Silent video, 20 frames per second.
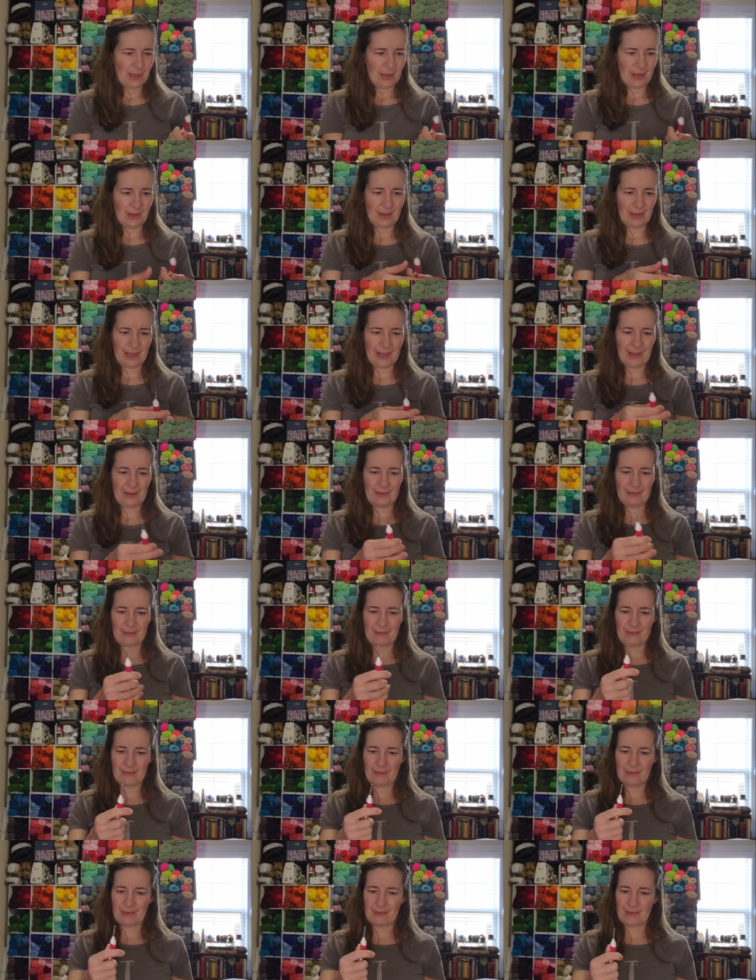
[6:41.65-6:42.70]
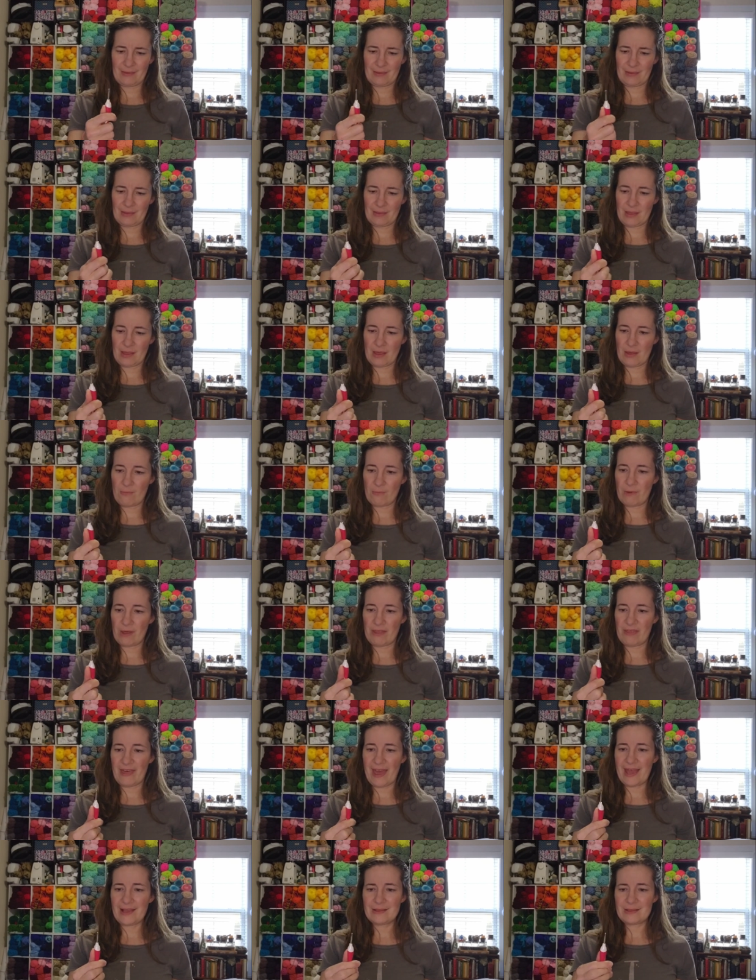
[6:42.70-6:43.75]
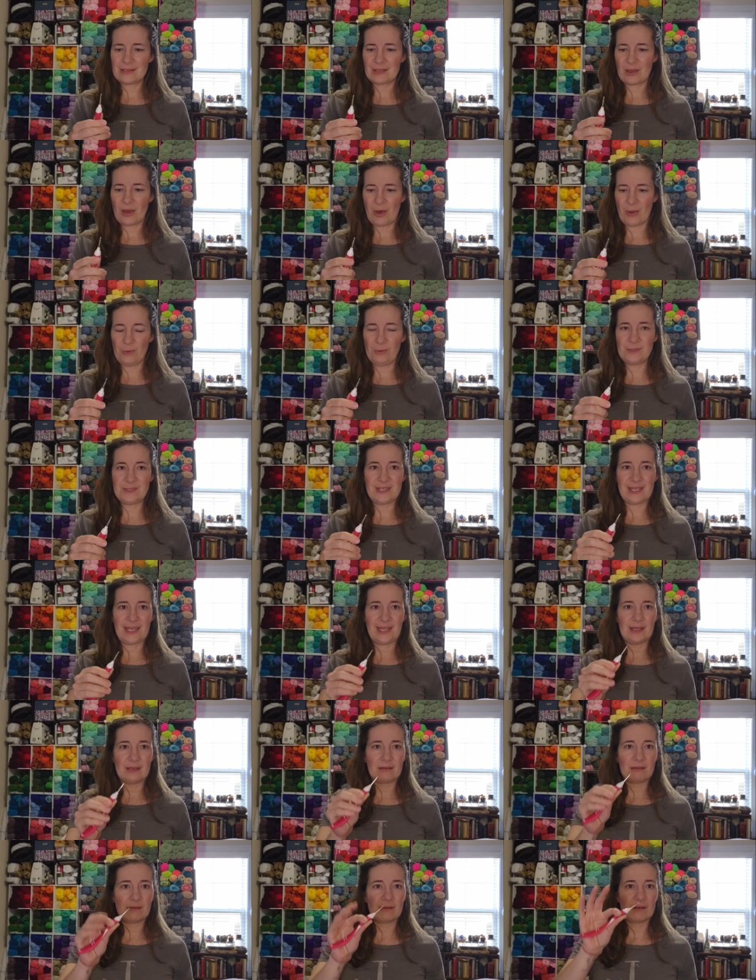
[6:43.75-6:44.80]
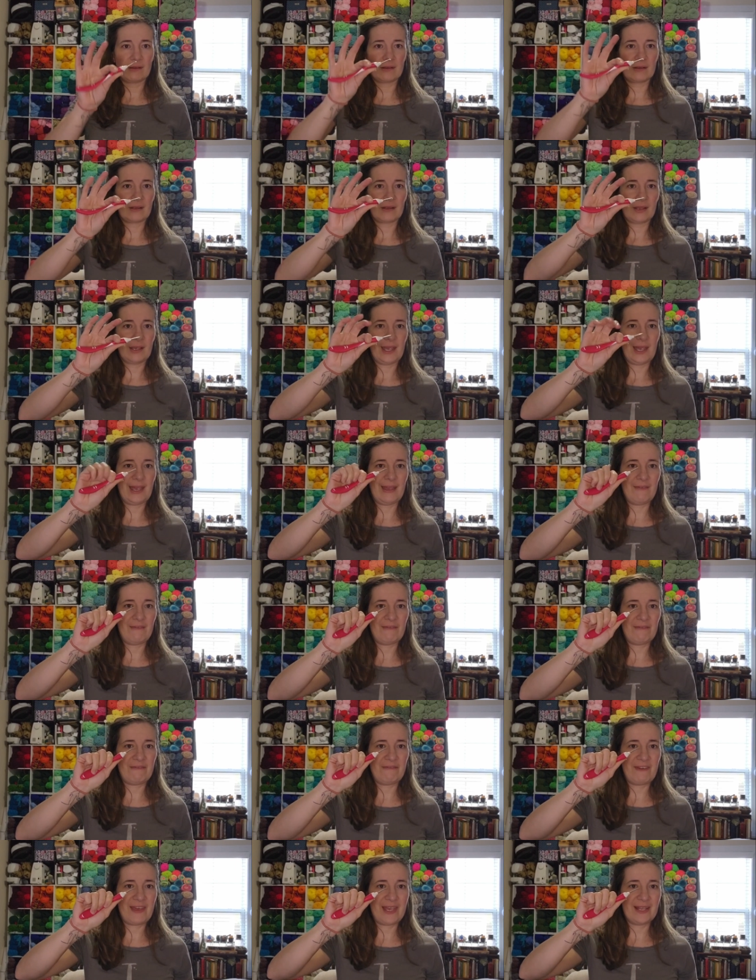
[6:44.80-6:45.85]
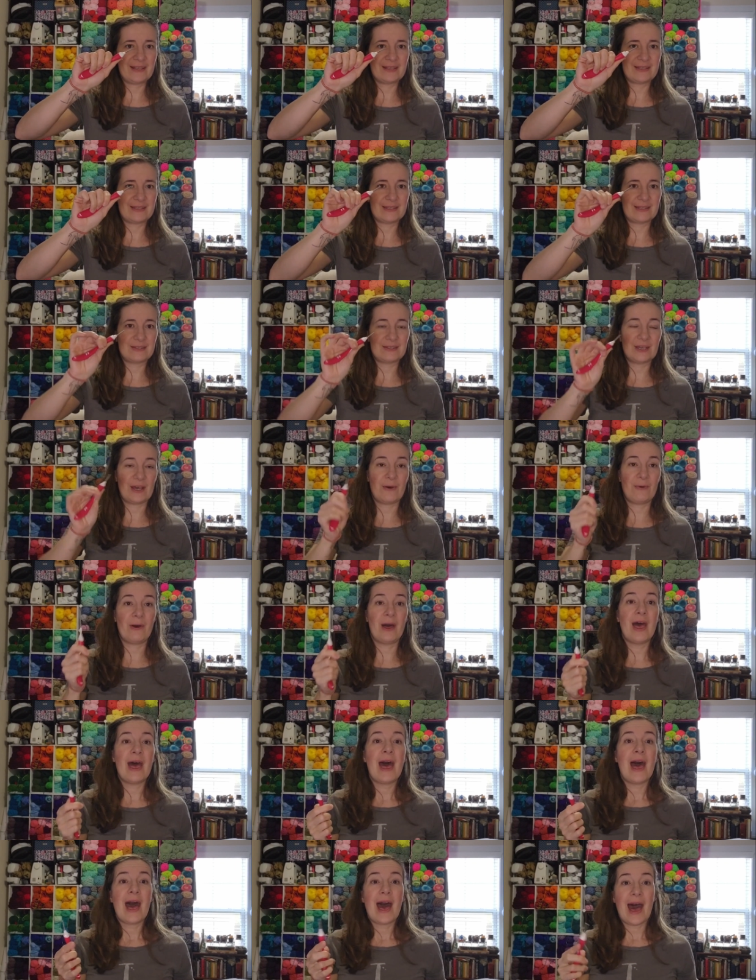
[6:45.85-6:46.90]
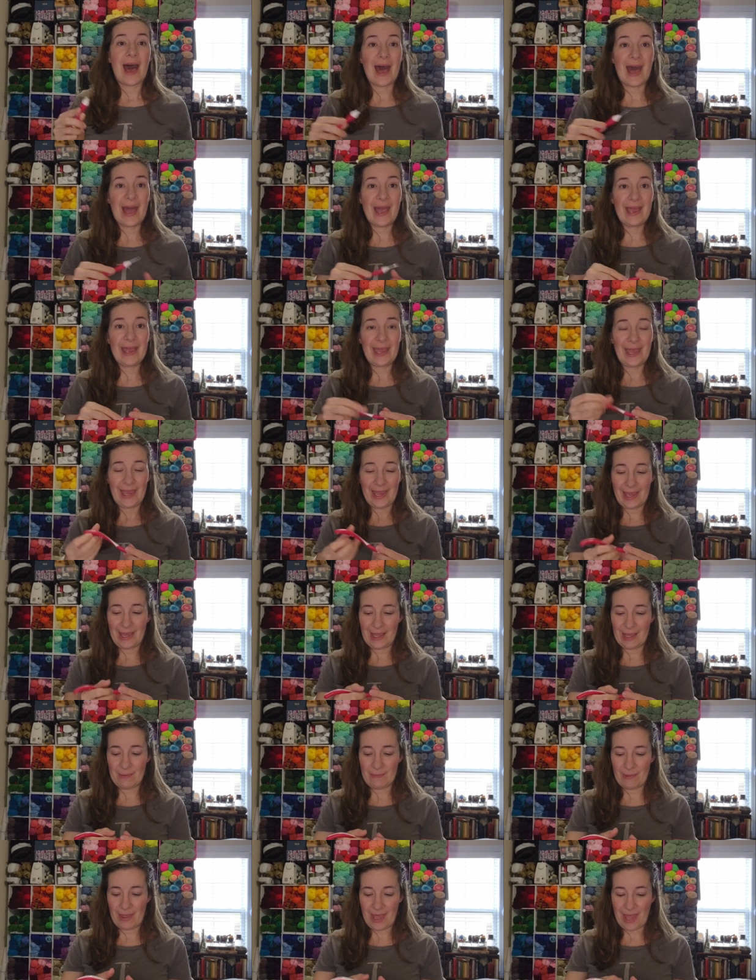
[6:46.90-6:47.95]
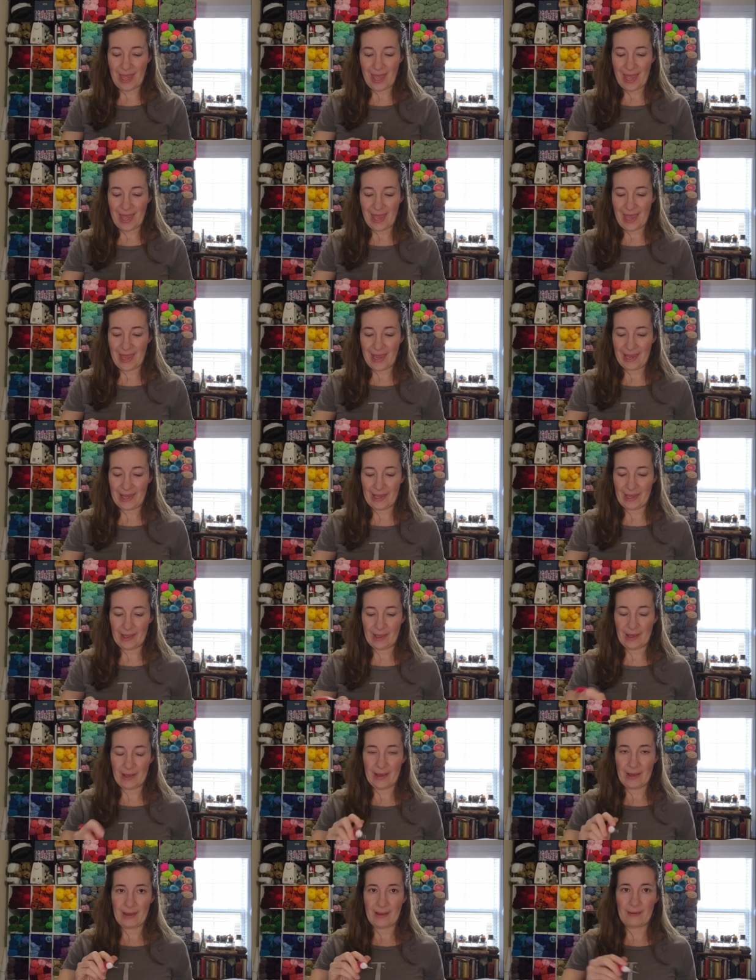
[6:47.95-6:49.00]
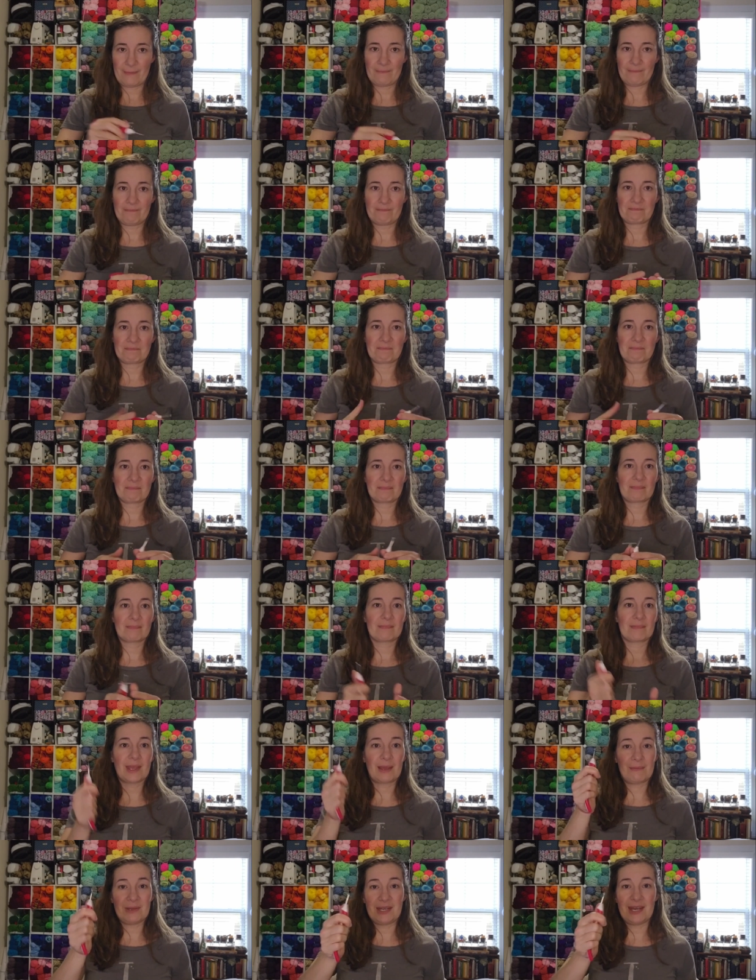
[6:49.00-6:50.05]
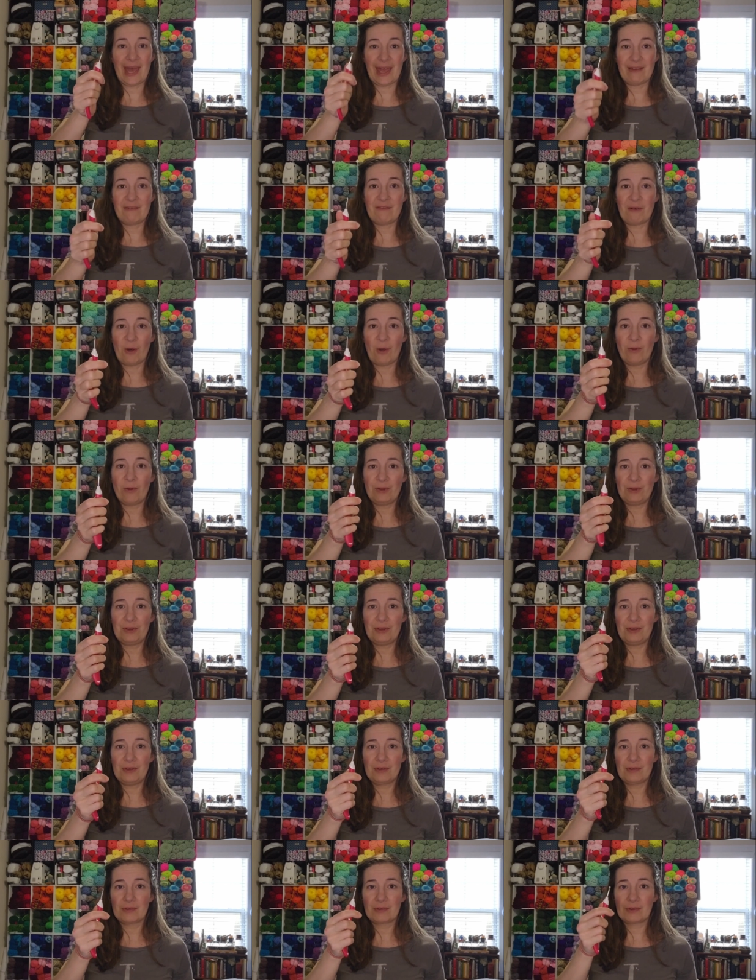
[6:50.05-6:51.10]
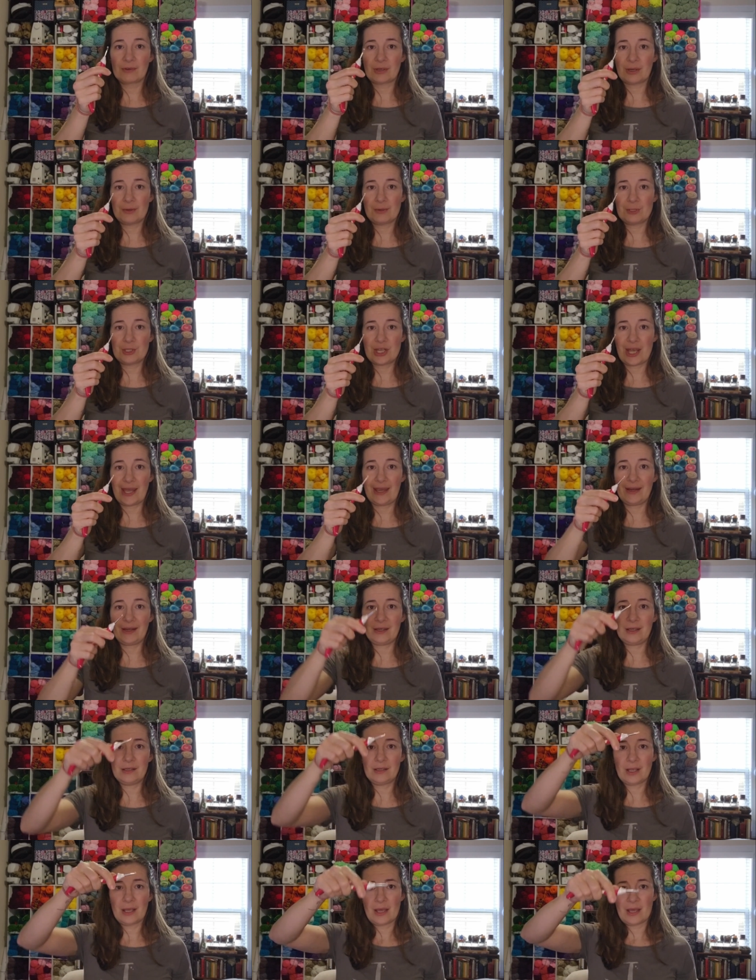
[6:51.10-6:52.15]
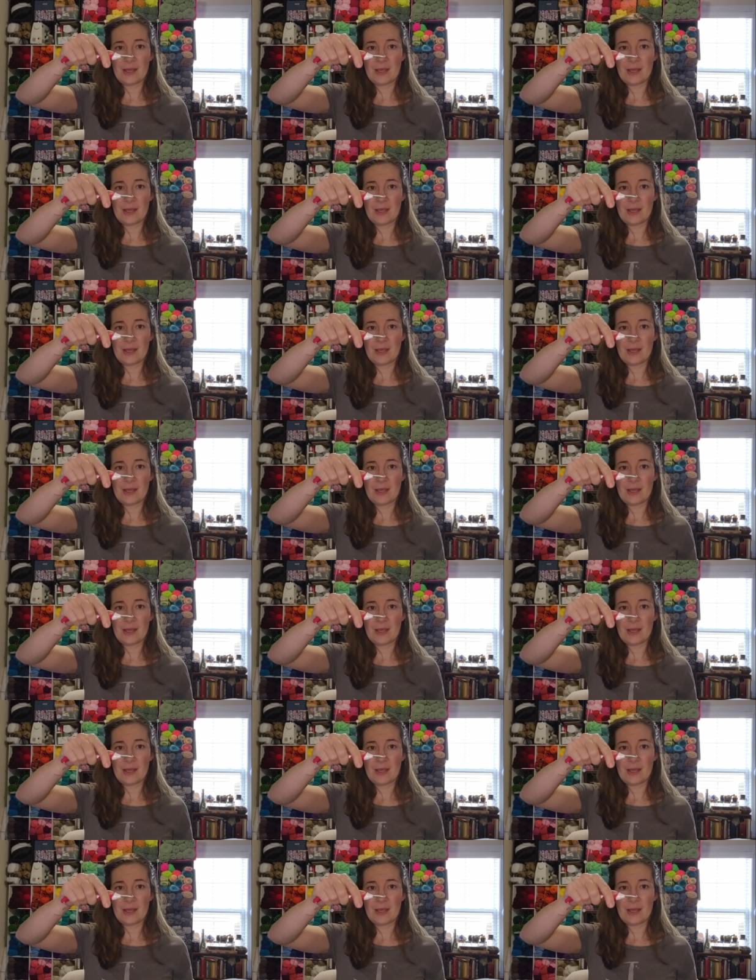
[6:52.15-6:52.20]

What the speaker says: All right. Well, that's cozy. It fits. So I am I'm a knife hold crocheter.